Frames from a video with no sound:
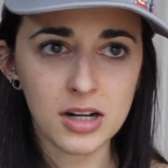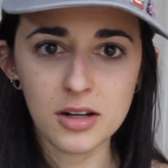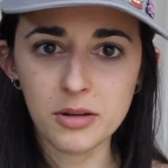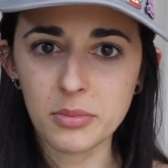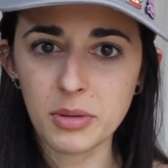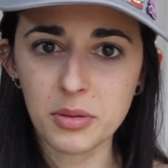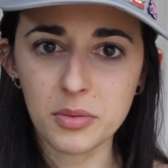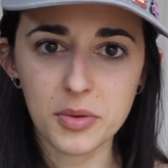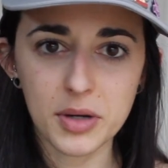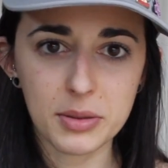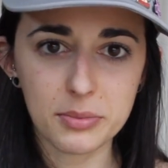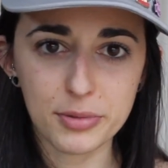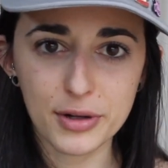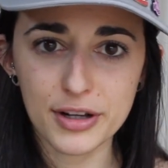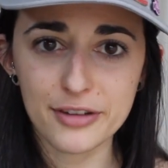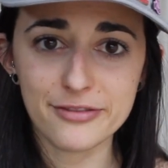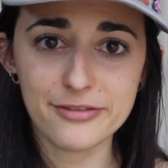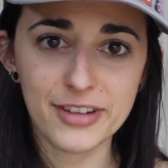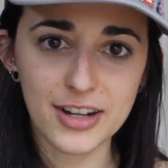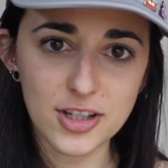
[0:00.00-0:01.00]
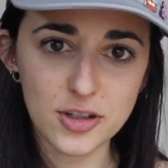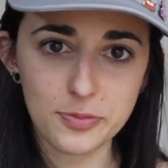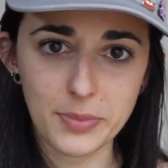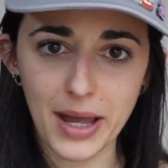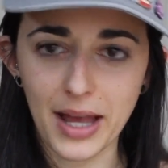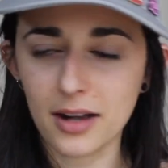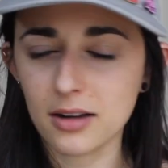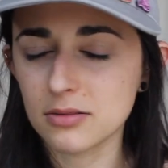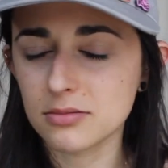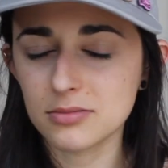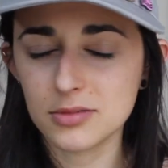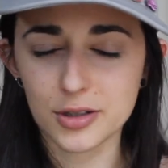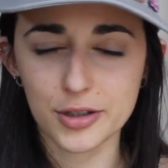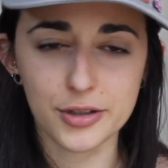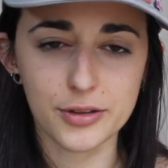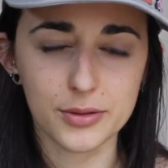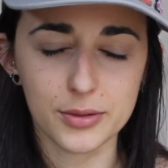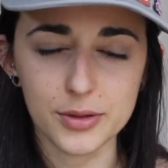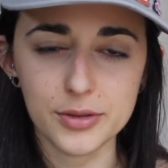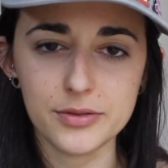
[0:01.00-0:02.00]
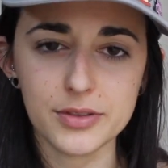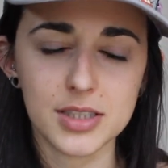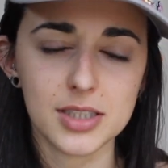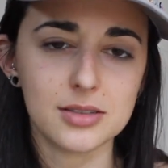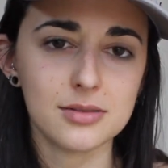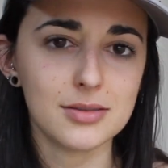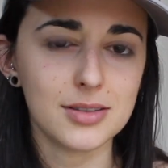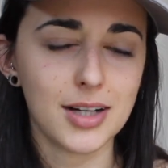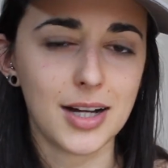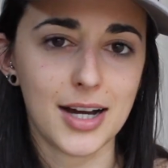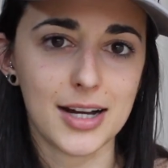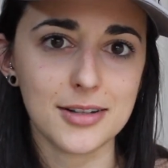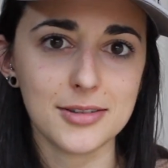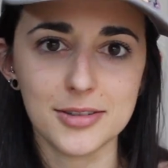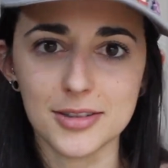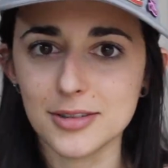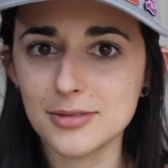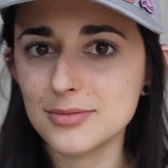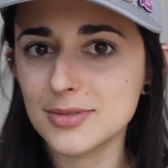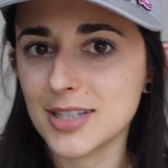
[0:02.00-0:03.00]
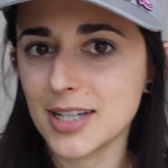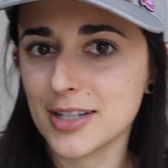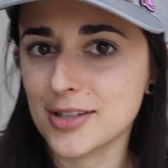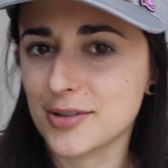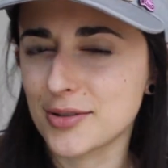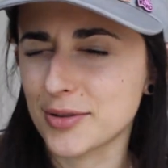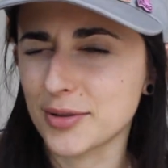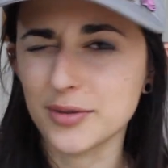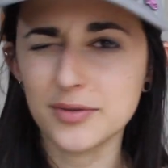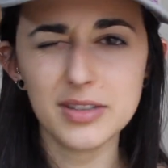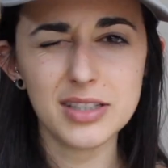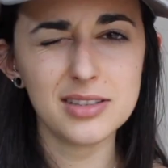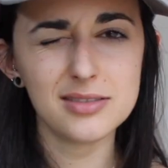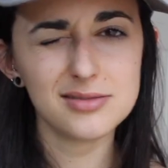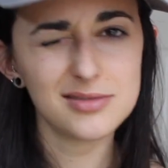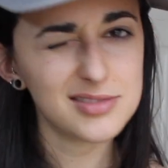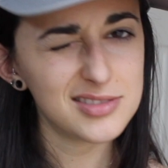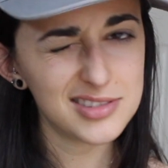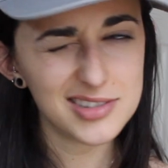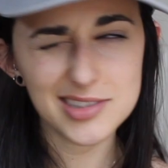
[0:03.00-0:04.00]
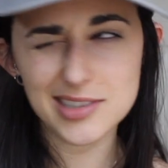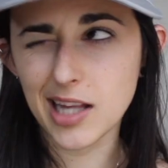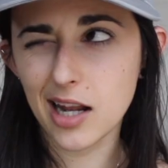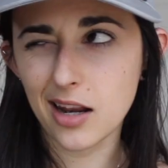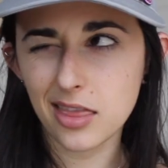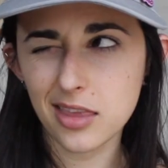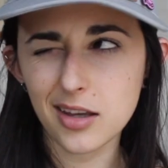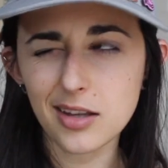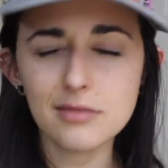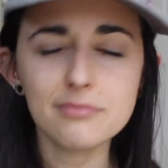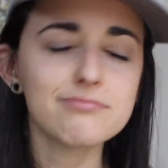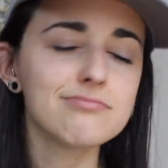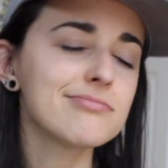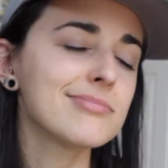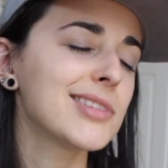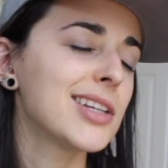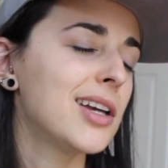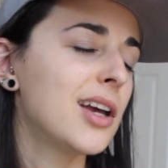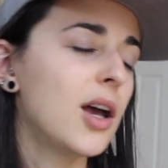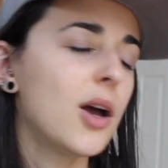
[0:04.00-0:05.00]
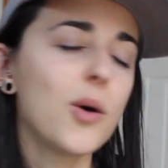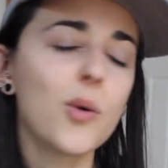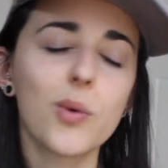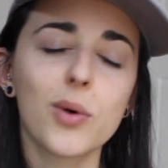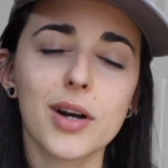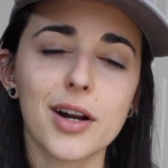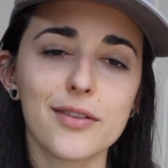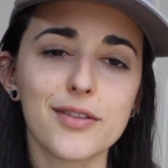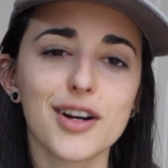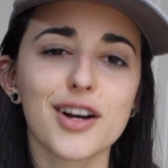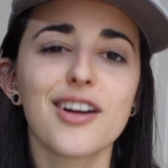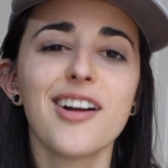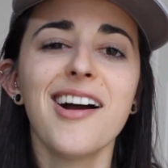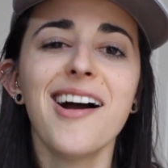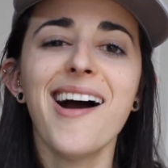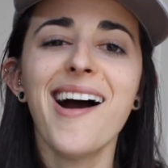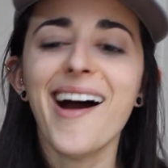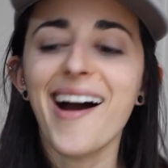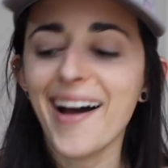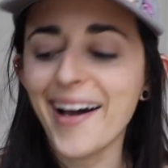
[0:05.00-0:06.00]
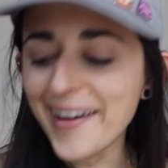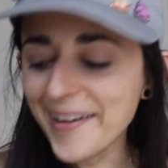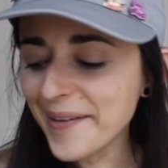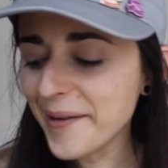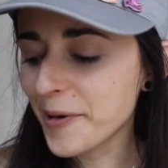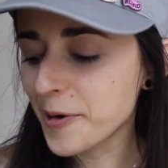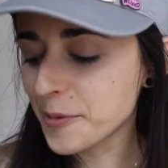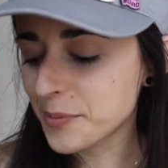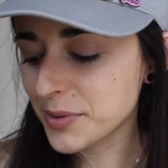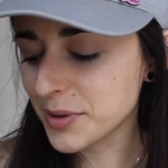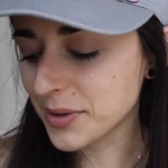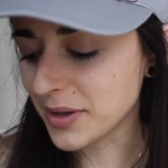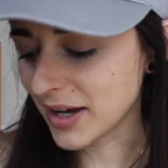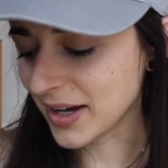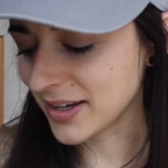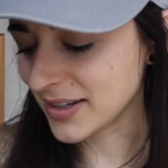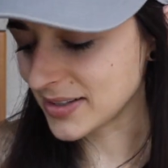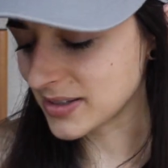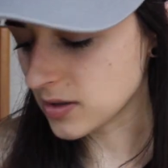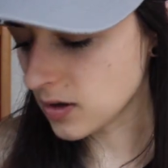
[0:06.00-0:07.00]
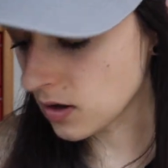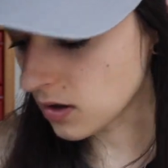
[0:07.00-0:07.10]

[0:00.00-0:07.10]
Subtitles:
I don't know, maybe we can bring fetch back or groovy. I don't know, taste groovy? That thing? Whatever. I hope you guys,